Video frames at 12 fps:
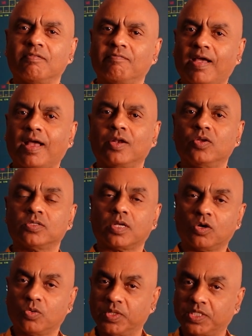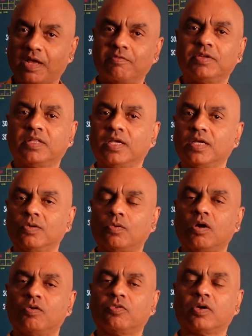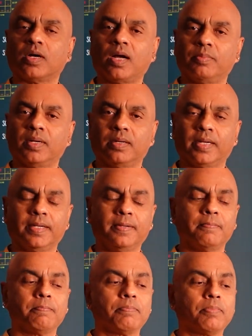and values around which everything revolved for Rama, right?